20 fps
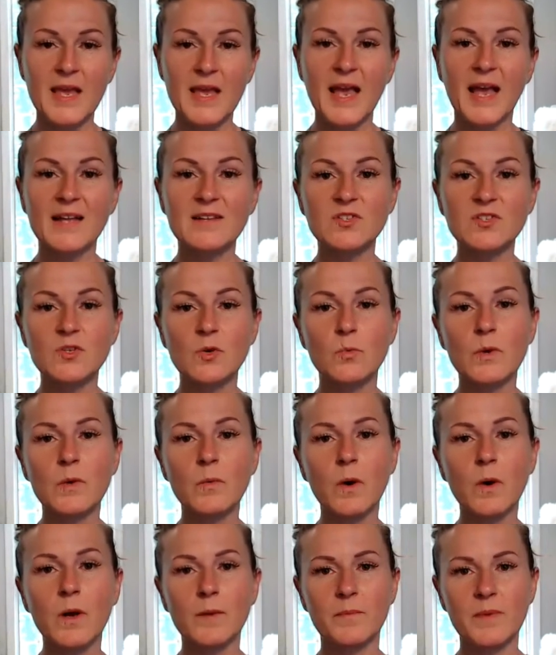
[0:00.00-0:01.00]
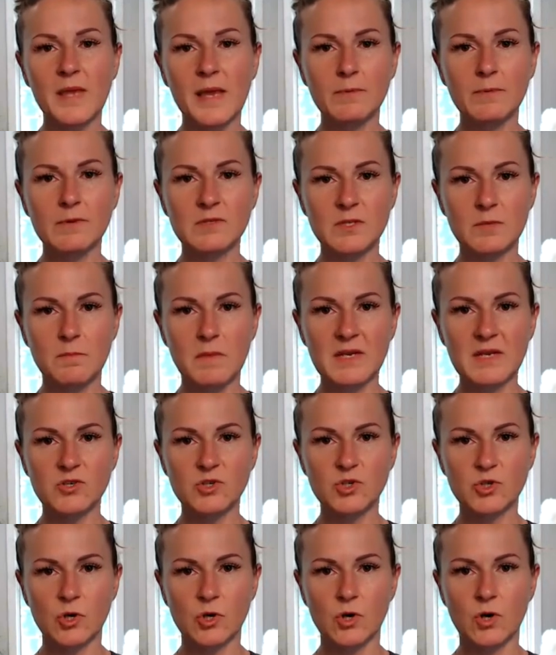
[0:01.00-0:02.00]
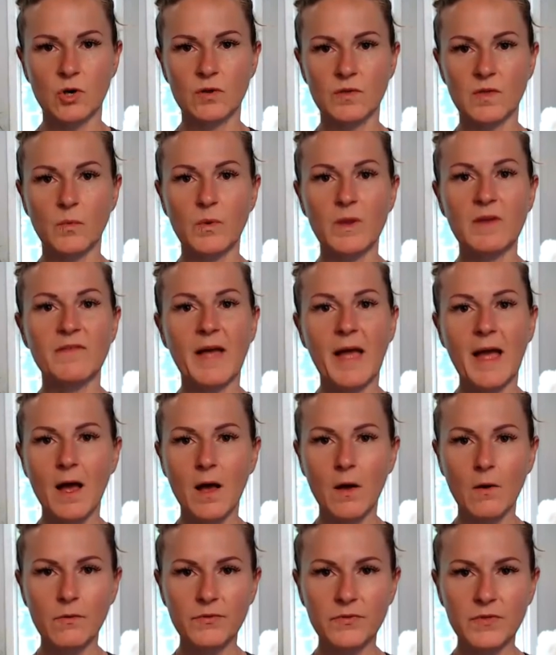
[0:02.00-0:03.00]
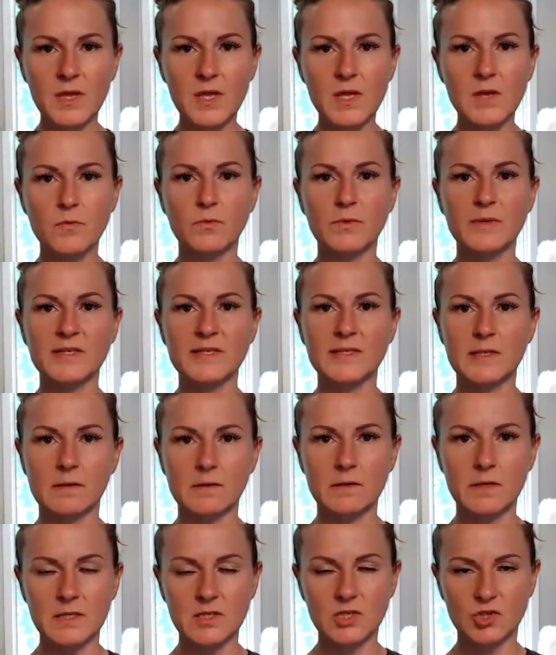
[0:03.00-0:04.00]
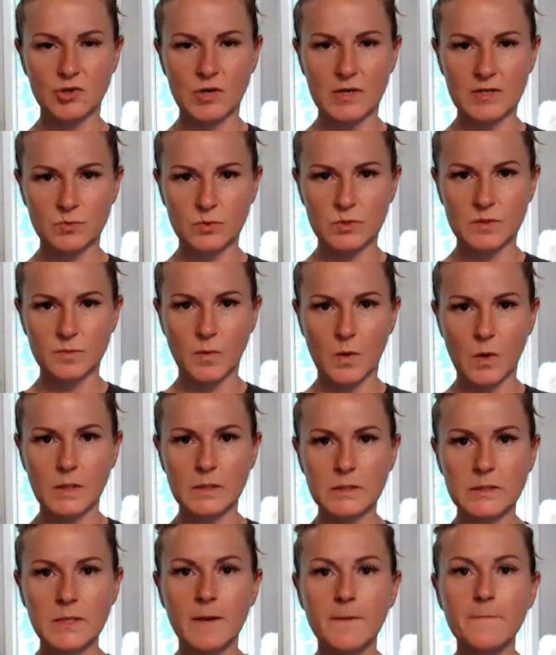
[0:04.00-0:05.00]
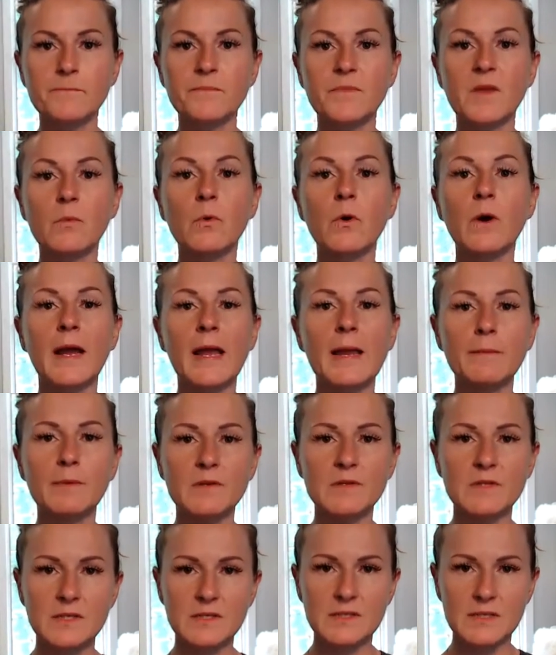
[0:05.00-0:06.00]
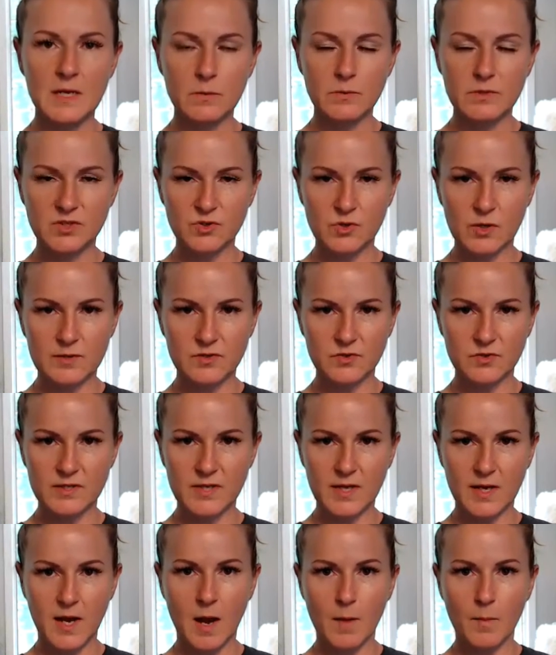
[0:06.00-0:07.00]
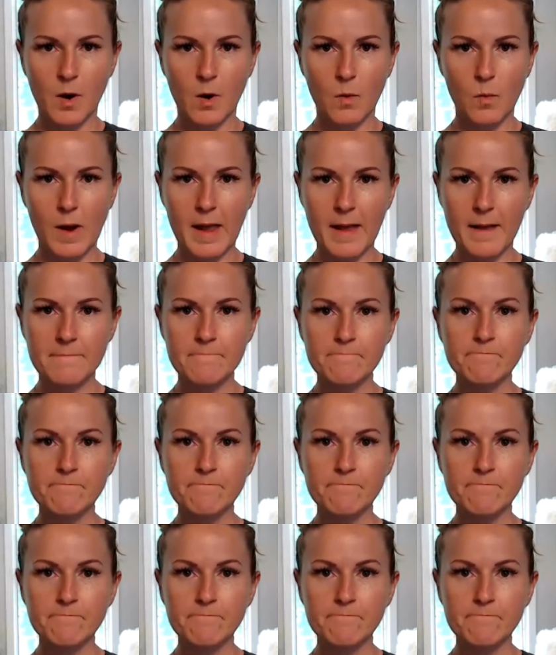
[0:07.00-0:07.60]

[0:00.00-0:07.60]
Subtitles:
And so we want to be able to make sure that we have a healthy, resilient stress response, that we're able to deal with stressors that come our way.